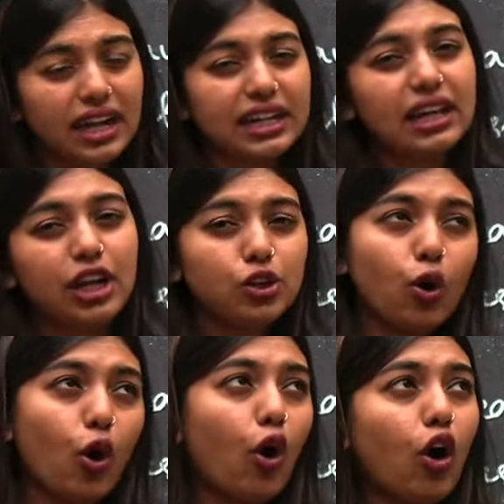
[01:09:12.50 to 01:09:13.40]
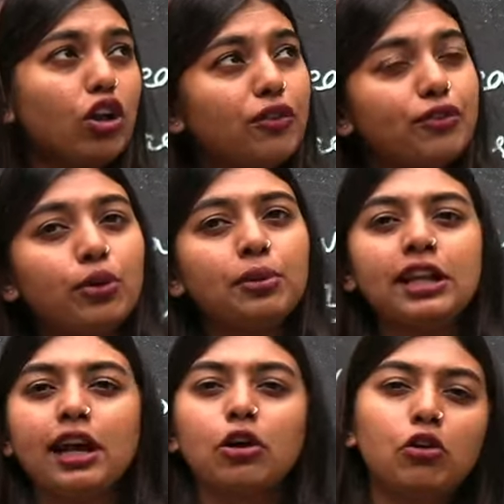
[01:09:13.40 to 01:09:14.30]
right? Do all of you be
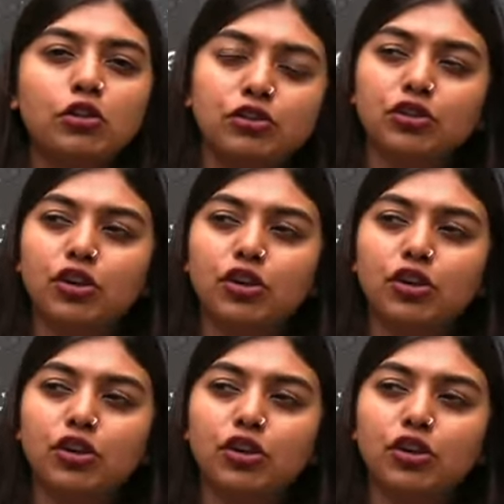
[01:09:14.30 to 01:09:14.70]
like, oh, no,